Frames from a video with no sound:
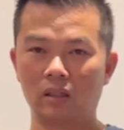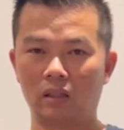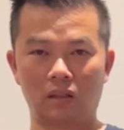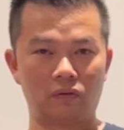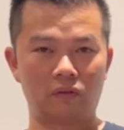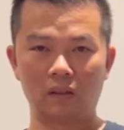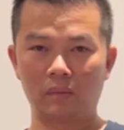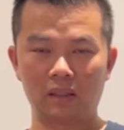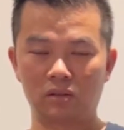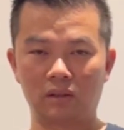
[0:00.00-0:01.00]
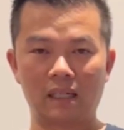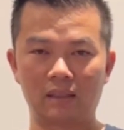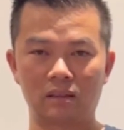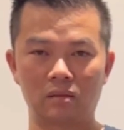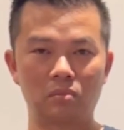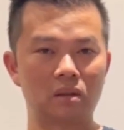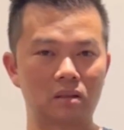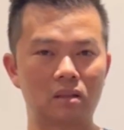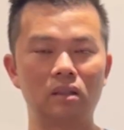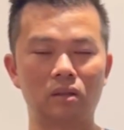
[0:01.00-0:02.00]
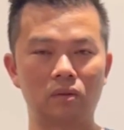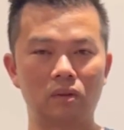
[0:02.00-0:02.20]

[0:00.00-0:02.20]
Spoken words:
fundamental analysis, but still,